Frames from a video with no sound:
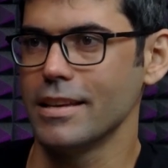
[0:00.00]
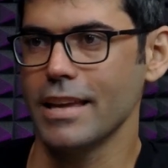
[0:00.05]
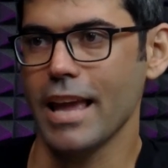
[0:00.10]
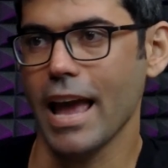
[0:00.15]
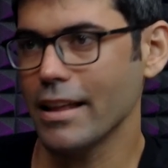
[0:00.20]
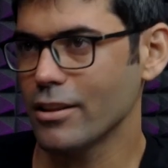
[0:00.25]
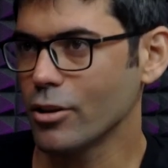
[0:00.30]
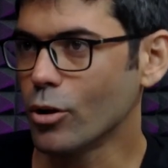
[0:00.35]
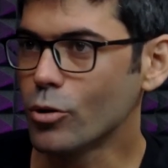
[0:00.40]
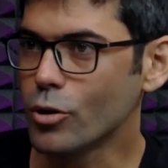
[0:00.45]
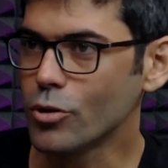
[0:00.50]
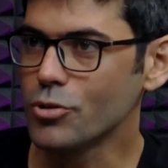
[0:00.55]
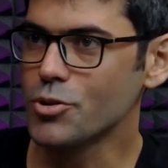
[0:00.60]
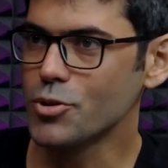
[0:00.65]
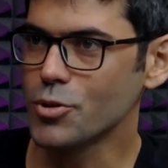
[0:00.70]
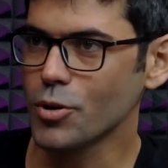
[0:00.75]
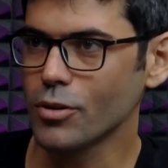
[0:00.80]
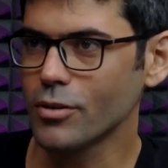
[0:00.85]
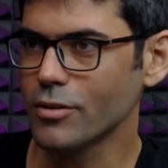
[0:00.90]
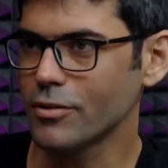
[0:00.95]
he had no
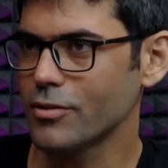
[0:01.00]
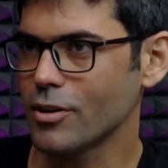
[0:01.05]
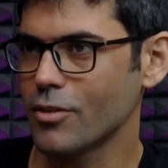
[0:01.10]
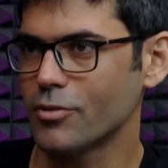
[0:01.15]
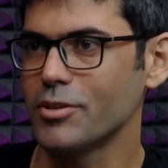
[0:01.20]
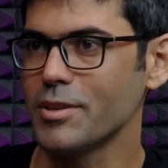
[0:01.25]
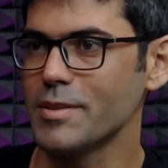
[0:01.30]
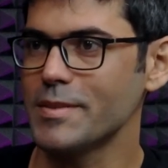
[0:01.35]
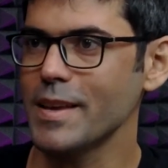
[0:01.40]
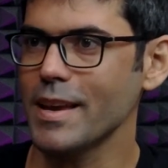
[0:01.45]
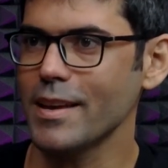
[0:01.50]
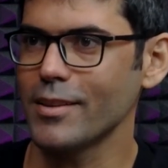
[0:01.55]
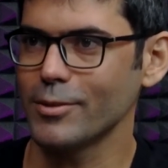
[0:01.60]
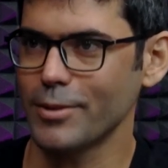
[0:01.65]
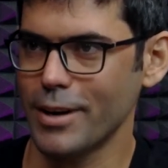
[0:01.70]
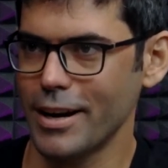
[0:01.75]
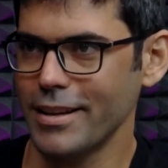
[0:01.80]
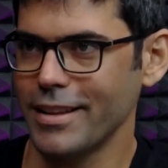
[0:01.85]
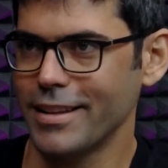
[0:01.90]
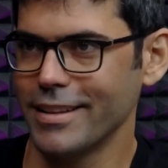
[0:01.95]
control of the sale,
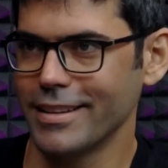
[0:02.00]
right?